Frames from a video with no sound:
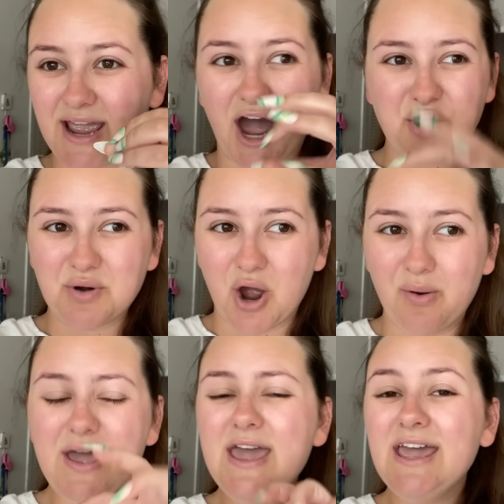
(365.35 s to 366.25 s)
I don't know.
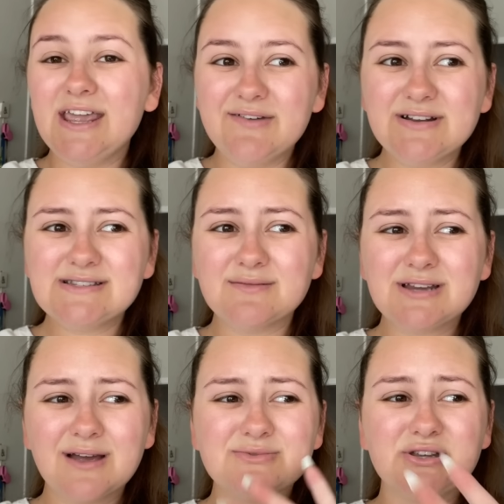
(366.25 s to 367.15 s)
Even
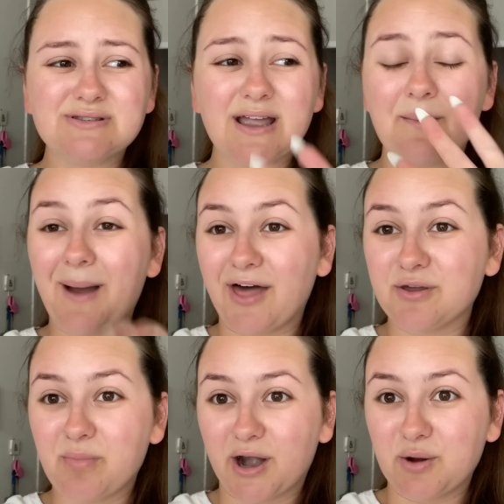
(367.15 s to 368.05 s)
sometimes using a
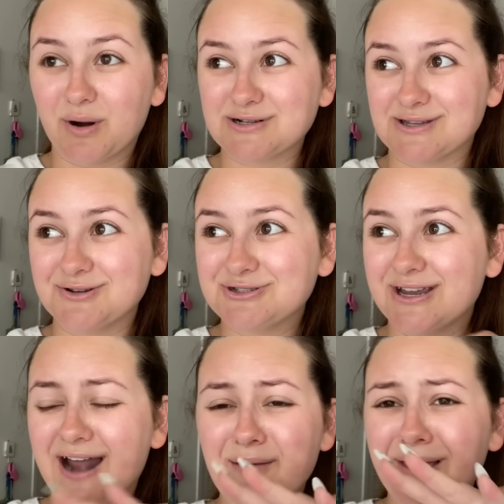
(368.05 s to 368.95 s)
Bath & Body Works
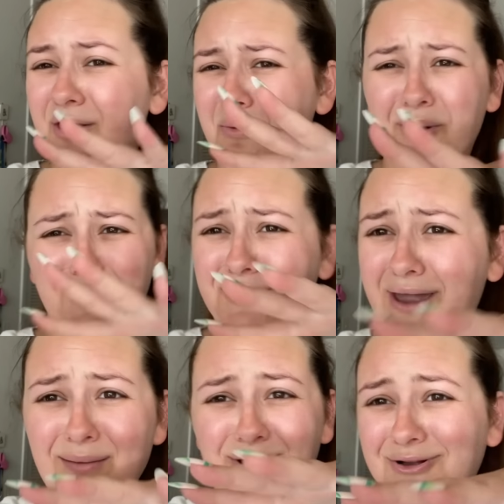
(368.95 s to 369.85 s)
lotion, I'm like, what are the
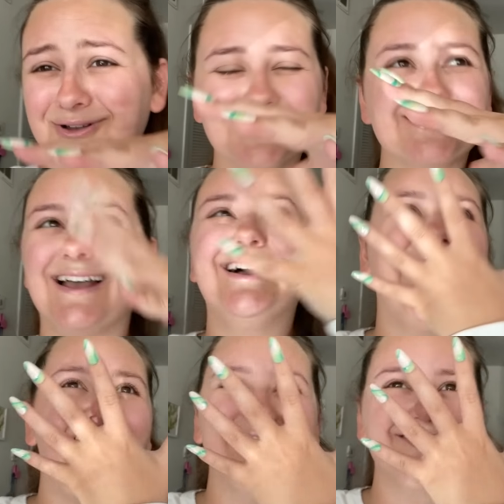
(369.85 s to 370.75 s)
chemicals?
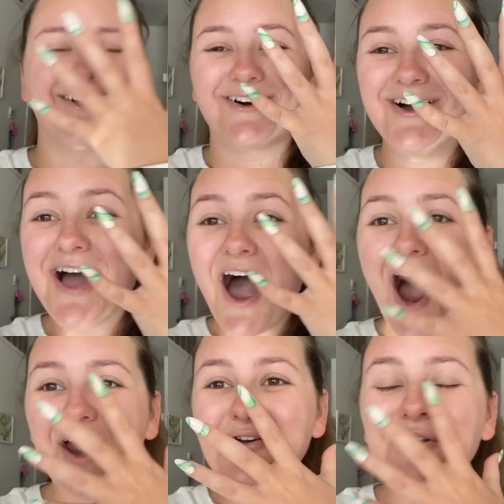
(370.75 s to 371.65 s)
I don't know.
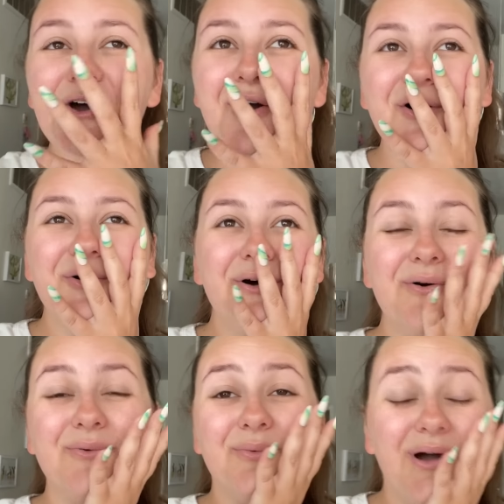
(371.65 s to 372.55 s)
I don't know
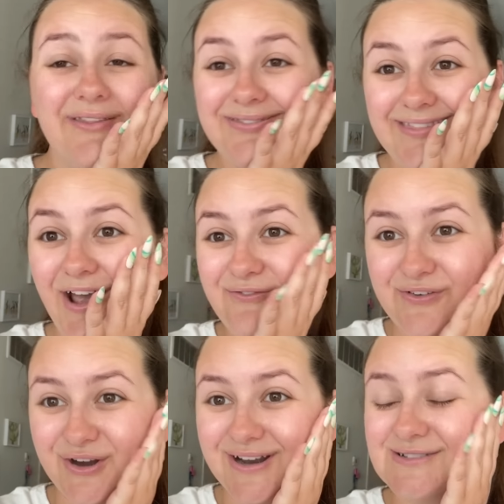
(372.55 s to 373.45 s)
what that
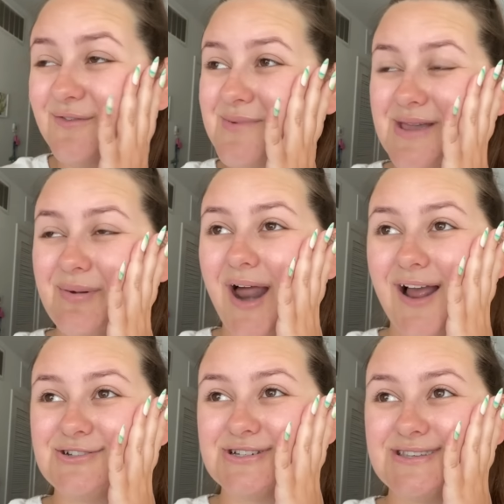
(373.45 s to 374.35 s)
fear is for me, but
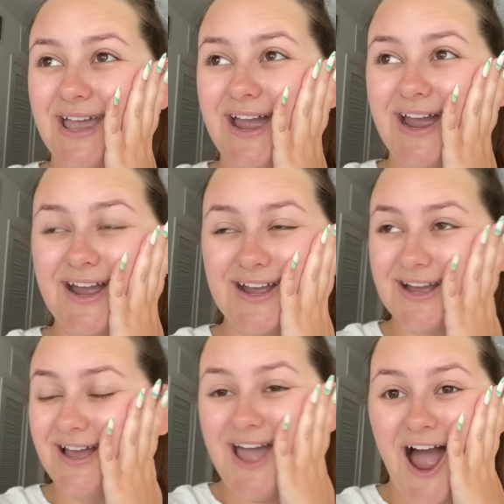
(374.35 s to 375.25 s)
I just like
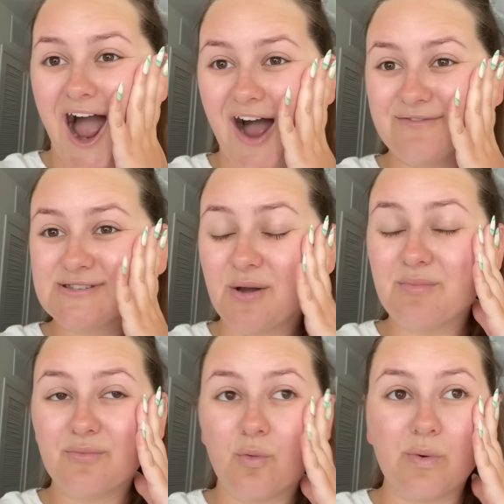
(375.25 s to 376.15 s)
have
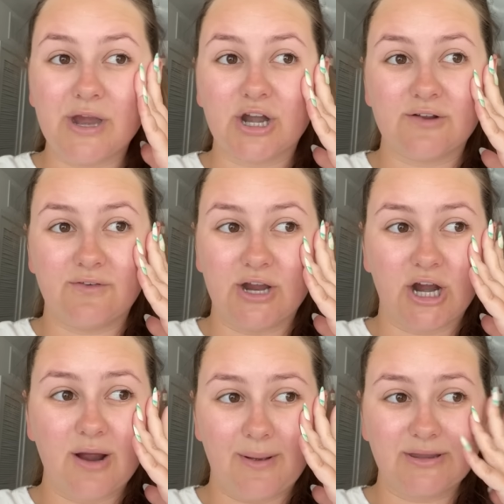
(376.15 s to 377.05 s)
some weird
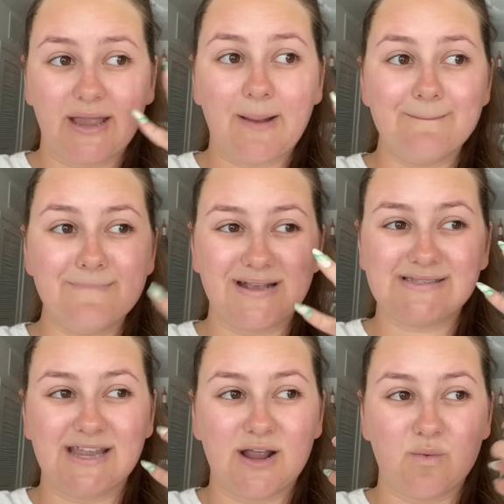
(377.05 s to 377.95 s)
fear about like
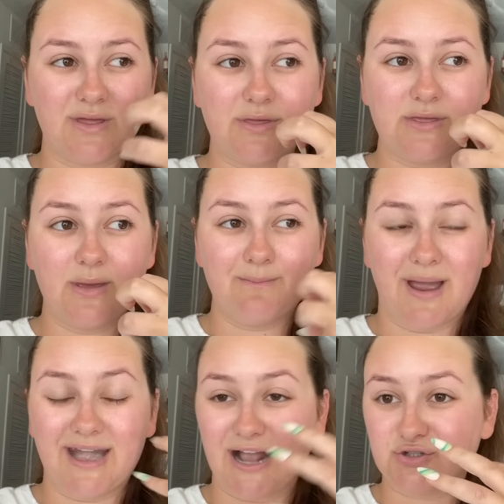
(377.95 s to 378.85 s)
messing with
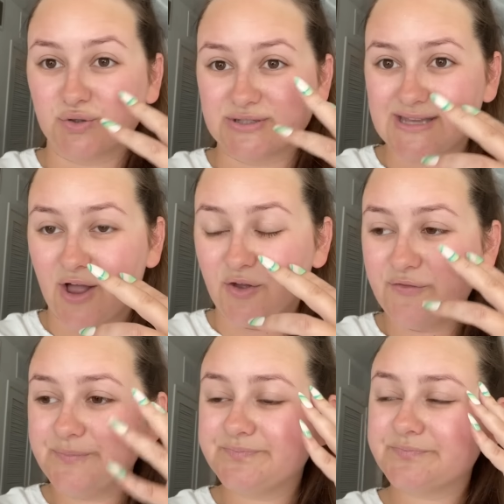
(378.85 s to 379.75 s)
my natural
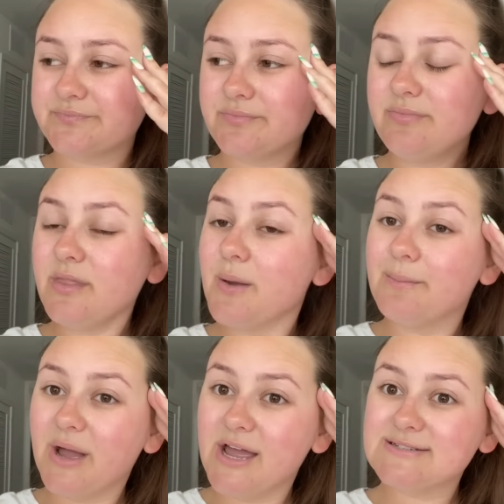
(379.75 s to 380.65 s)
self.
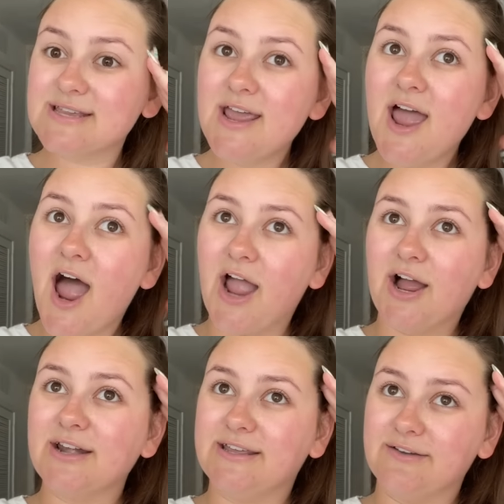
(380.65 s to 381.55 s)
But I
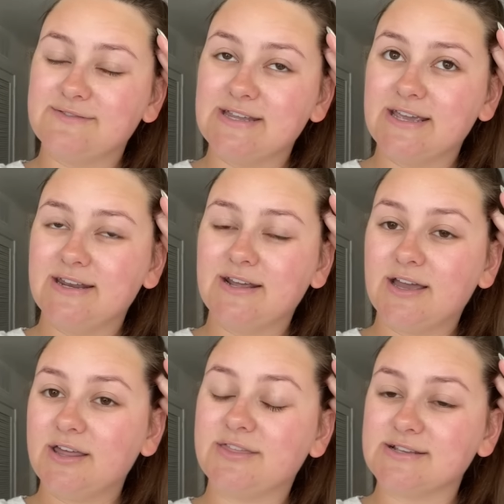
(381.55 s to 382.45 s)
got gifted
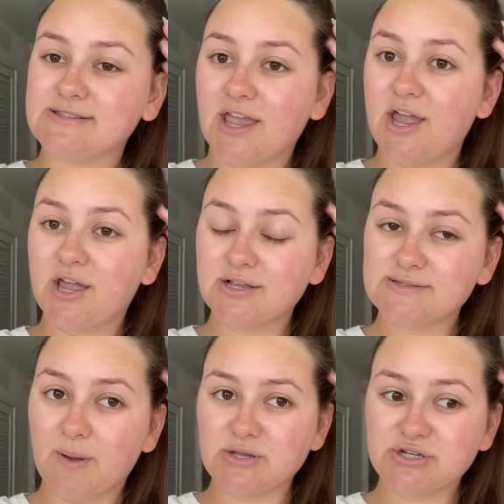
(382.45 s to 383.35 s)
this like
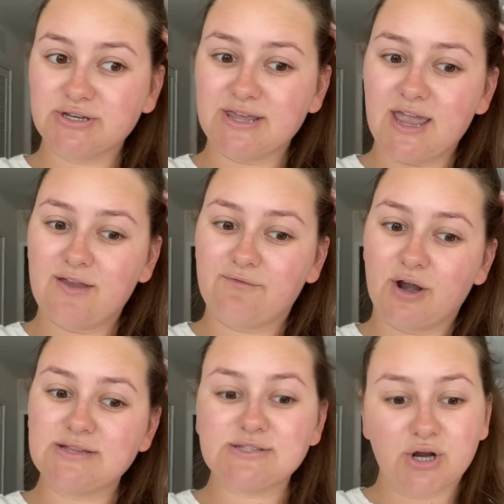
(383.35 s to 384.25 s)
sponsored thing for
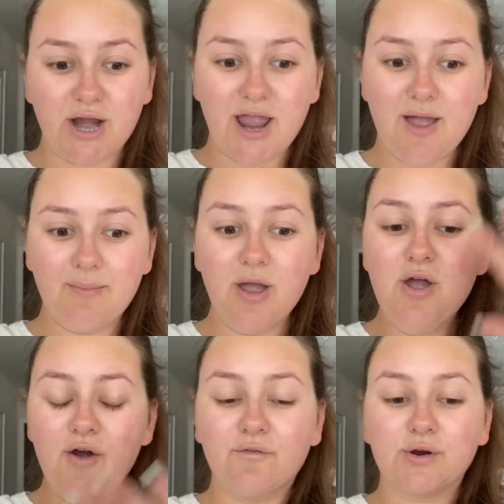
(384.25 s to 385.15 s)
Instagram
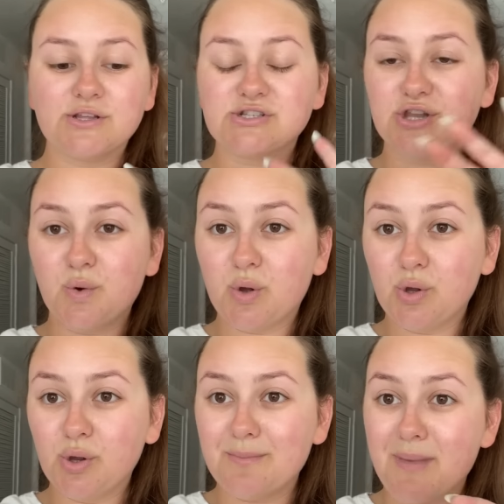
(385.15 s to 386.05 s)
for this
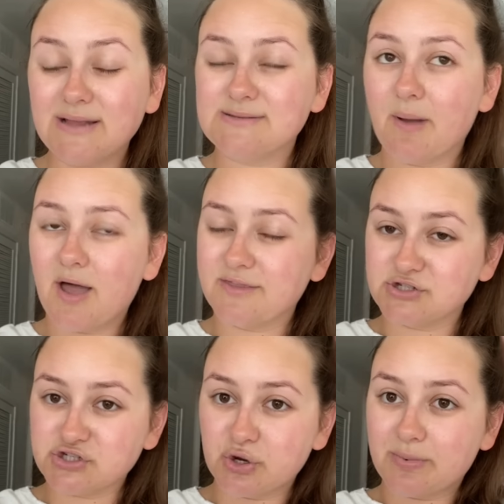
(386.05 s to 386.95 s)
local med spa that
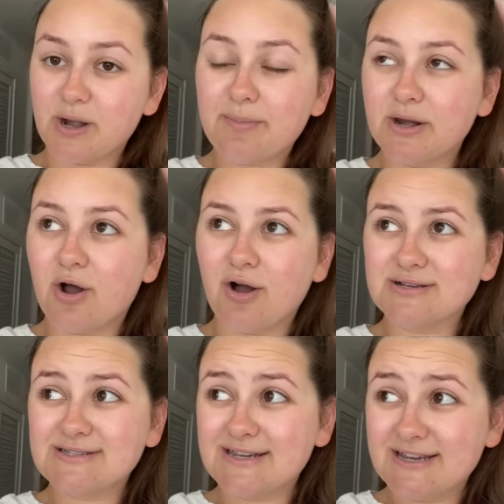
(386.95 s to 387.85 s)
just opened up in
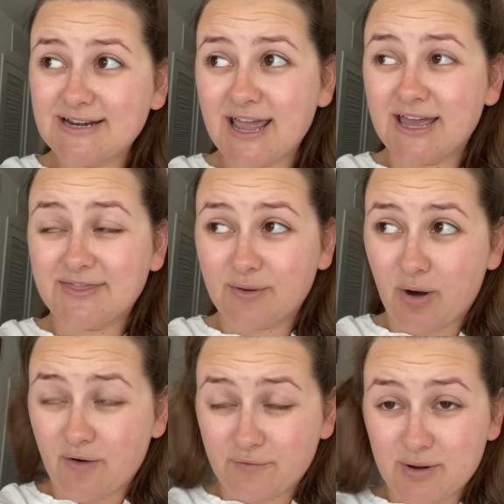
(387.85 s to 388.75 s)
Austin, and they
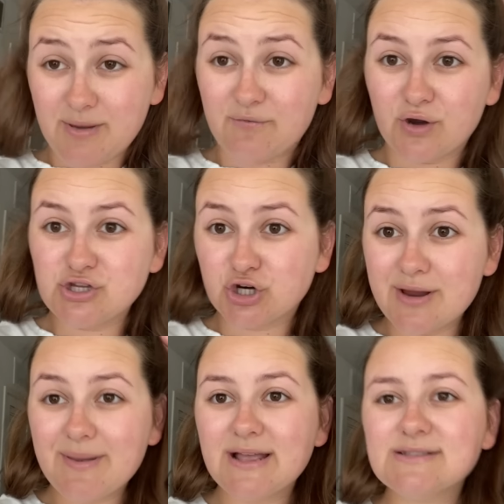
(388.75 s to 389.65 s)
were offering me free
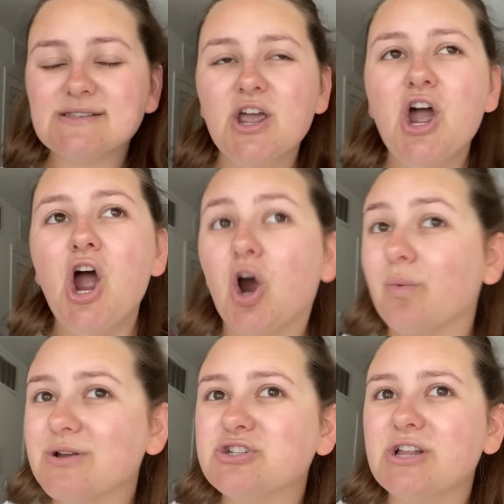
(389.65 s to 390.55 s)
treatments.
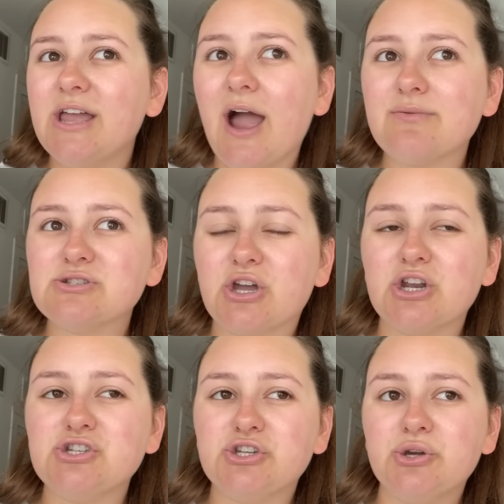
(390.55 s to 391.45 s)
Originally, I was
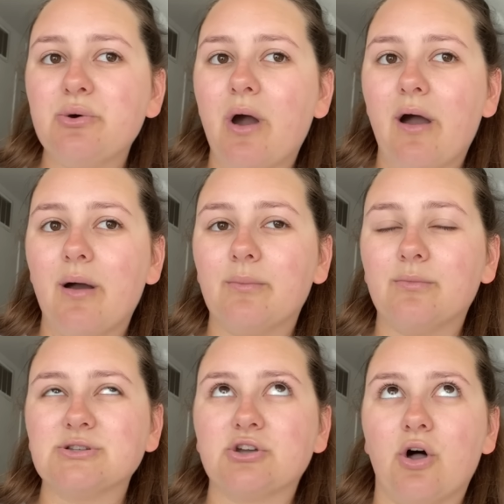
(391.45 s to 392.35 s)
gonna do
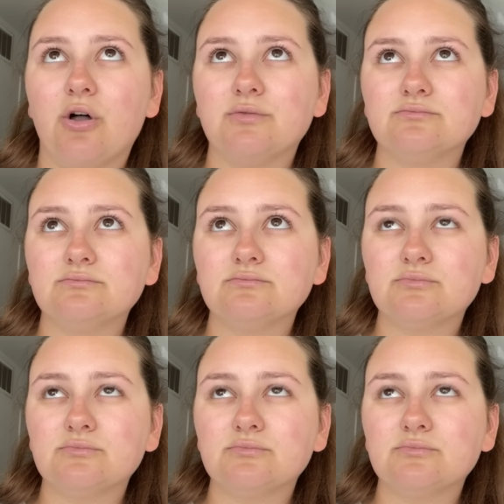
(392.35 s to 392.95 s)
what's it called?